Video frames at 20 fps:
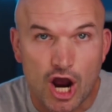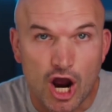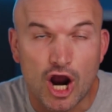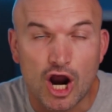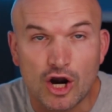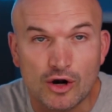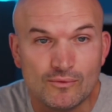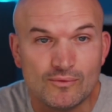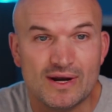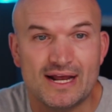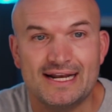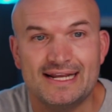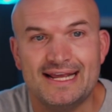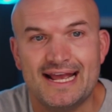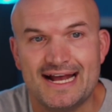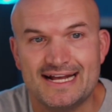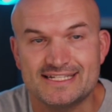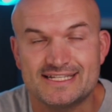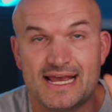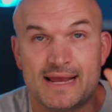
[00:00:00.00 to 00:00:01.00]
already
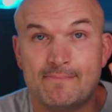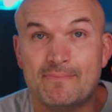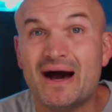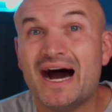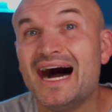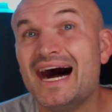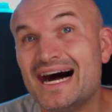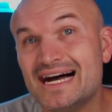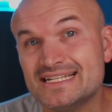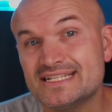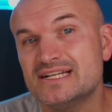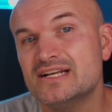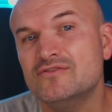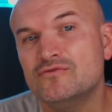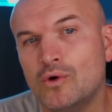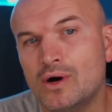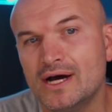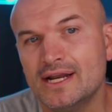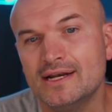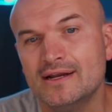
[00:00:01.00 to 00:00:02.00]
has a positive
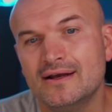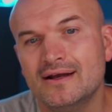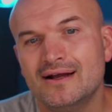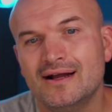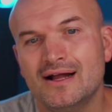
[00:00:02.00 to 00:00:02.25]
one,